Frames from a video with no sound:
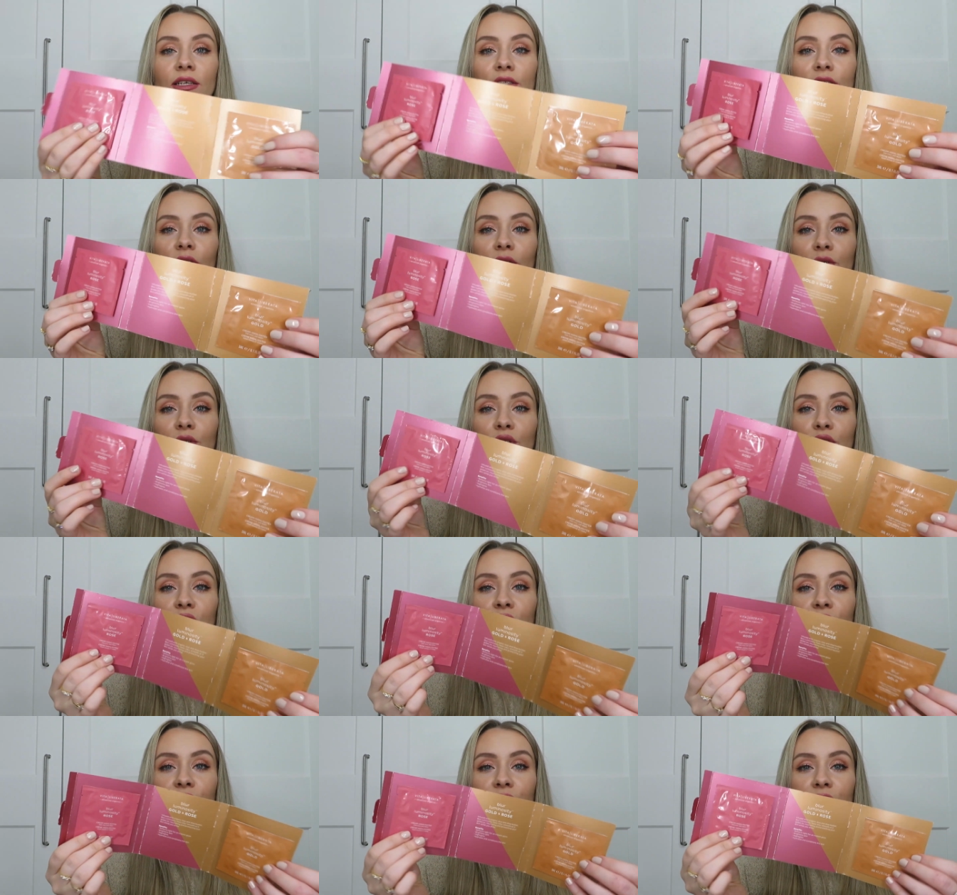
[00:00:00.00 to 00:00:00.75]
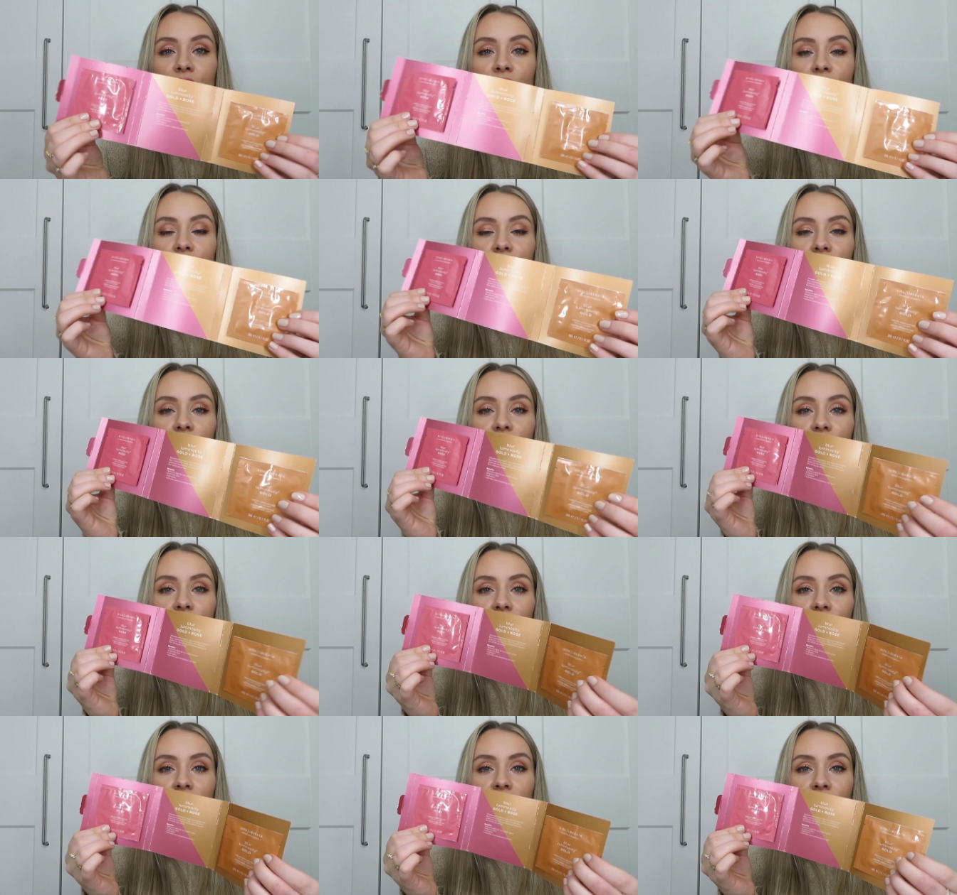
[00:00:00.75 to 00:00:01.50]
So two different
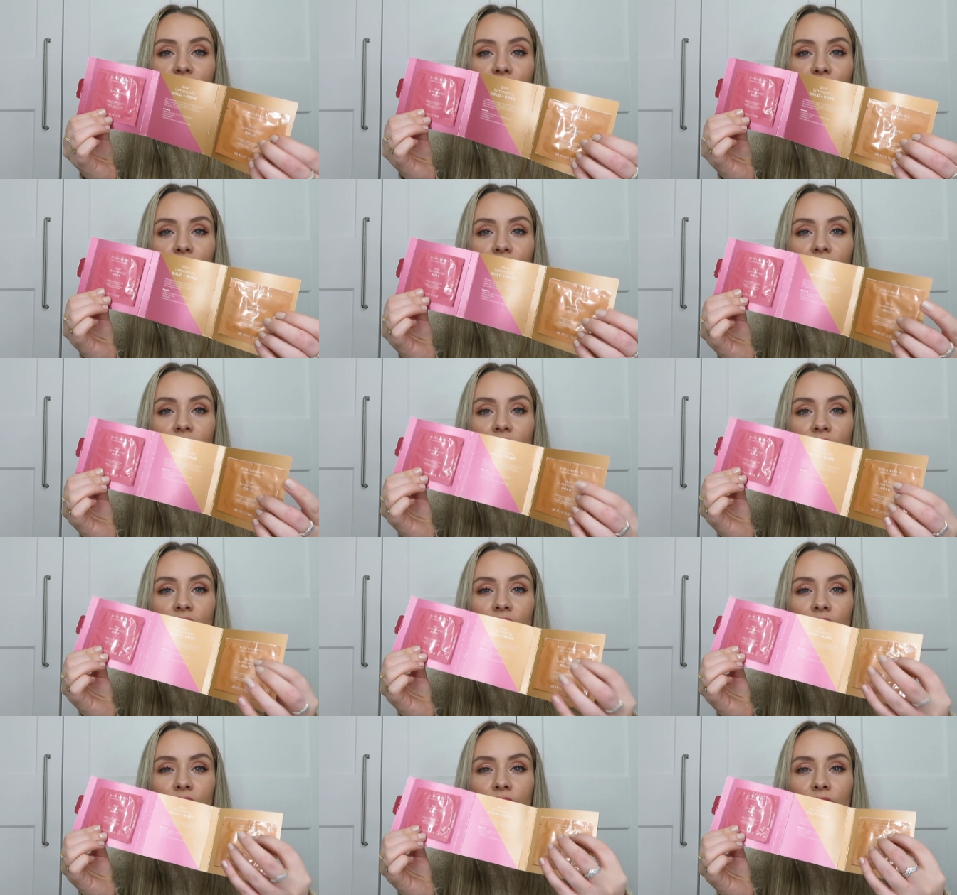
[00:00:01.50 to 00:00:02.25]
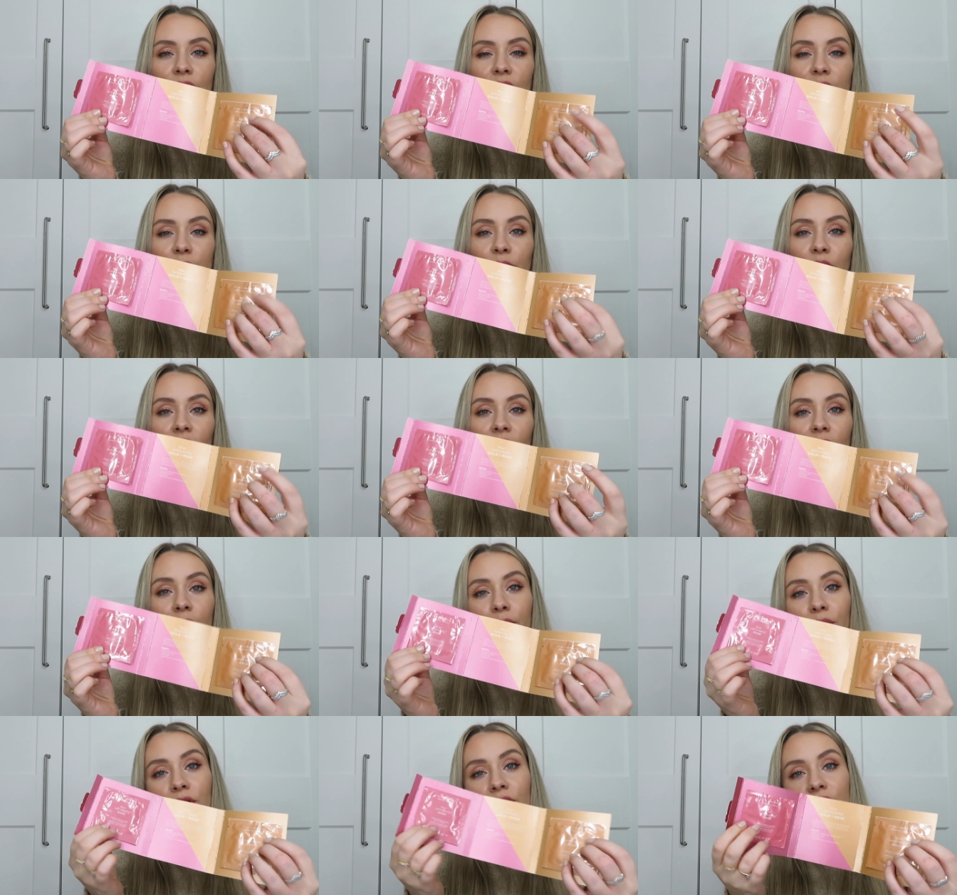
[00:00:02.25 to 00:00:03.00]
shades to try, so that's more
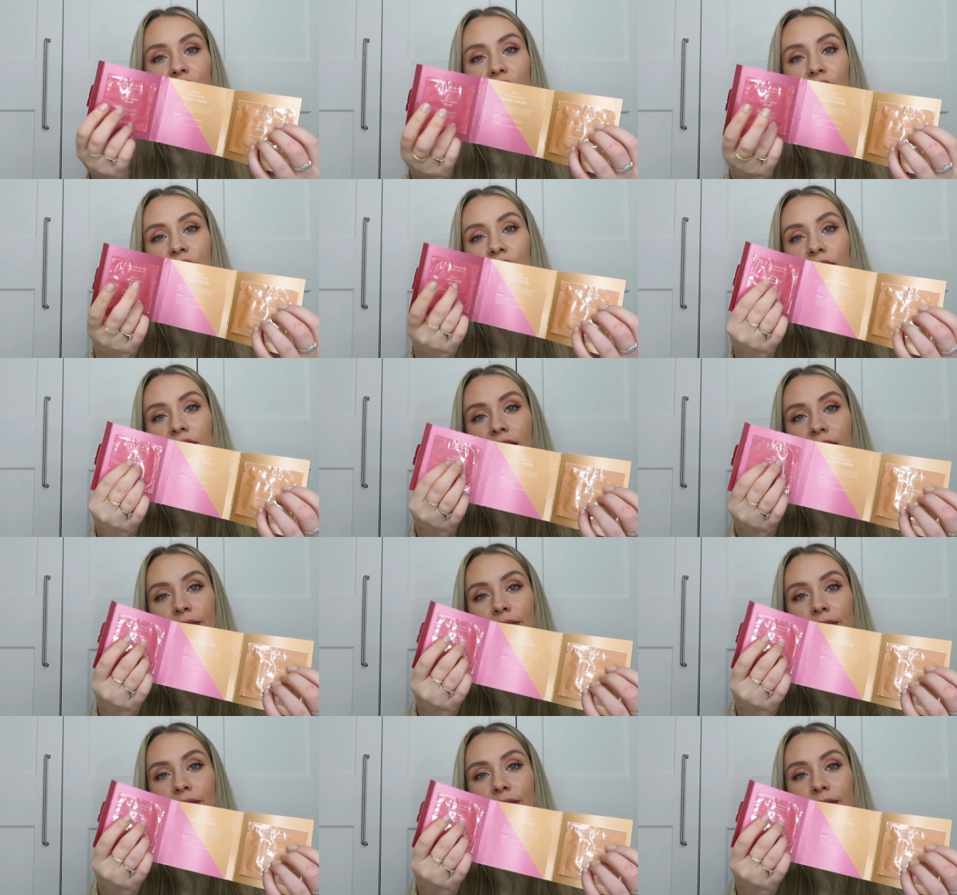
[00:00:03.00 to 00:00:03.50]
like a bronzy shade,